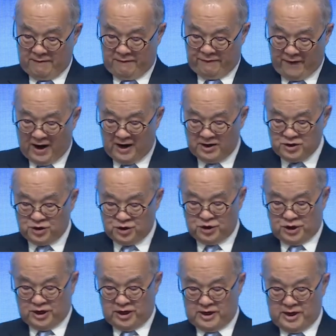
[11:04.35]

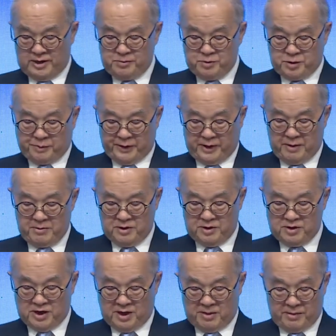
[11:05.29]
Faster claims
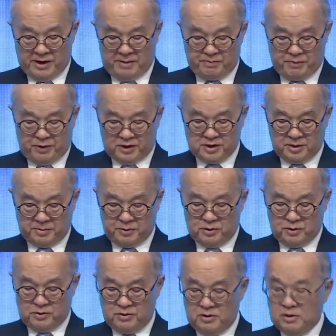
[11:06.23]
payments are made
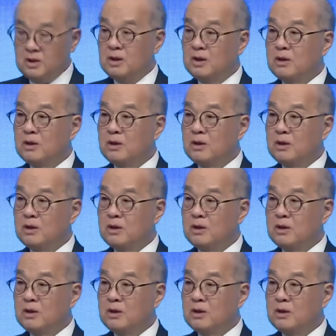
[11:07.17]
possible